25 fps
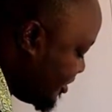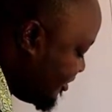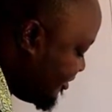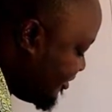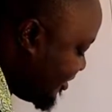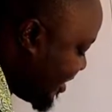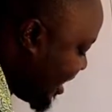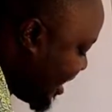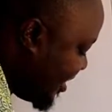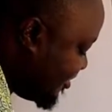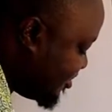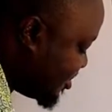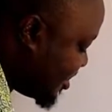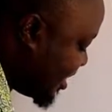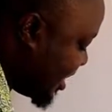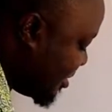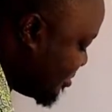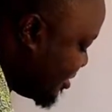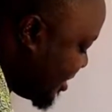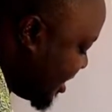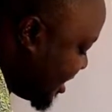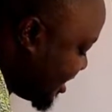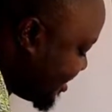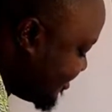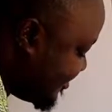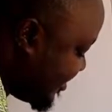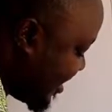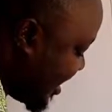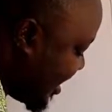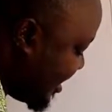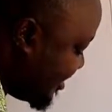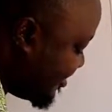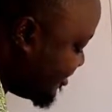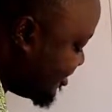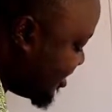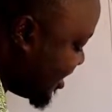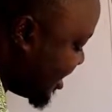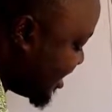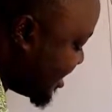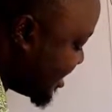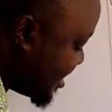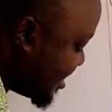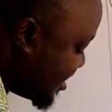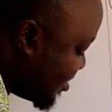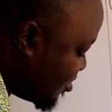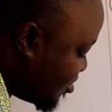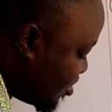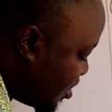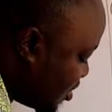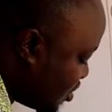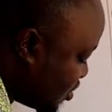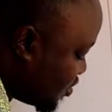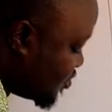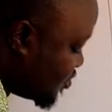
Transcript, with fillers: 5 to the base 5, this is equal